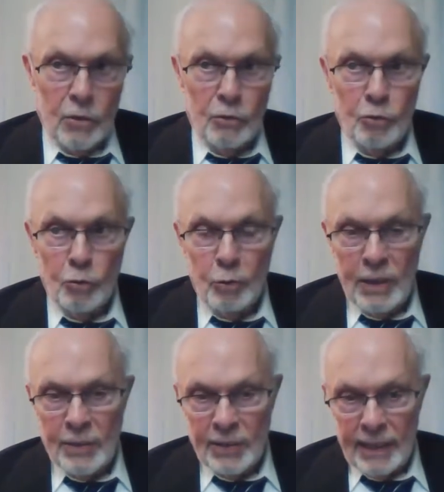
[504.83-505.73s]
Do we
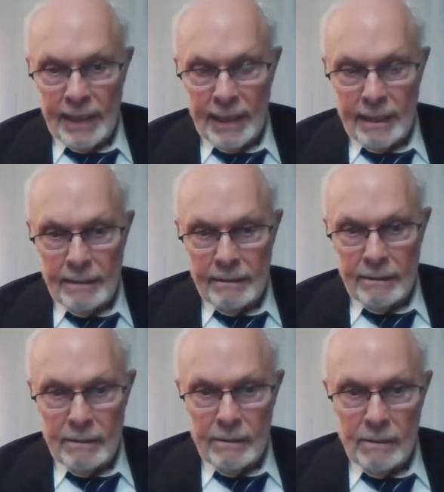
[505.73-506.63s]
think
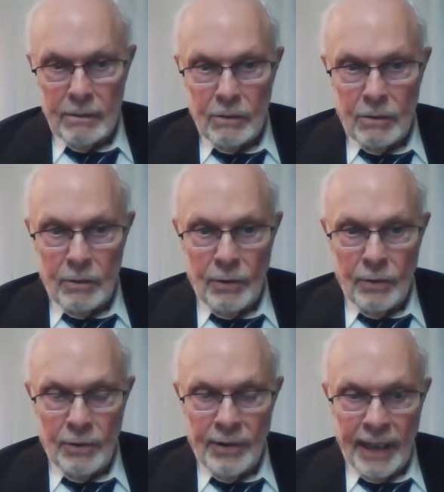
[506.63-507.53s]

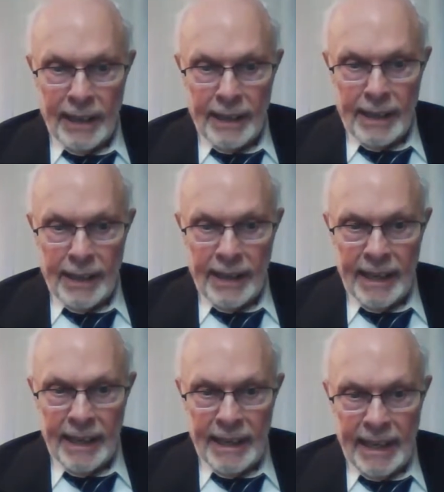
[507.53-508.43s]
that
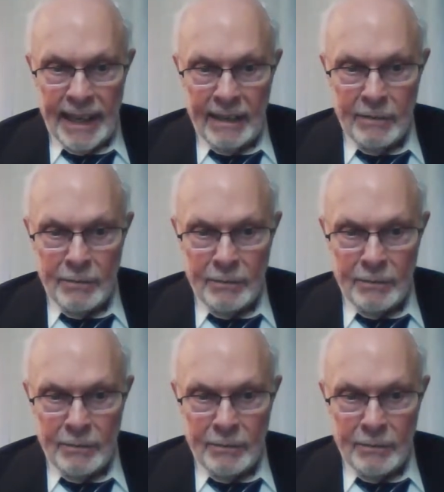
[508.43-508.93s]
they have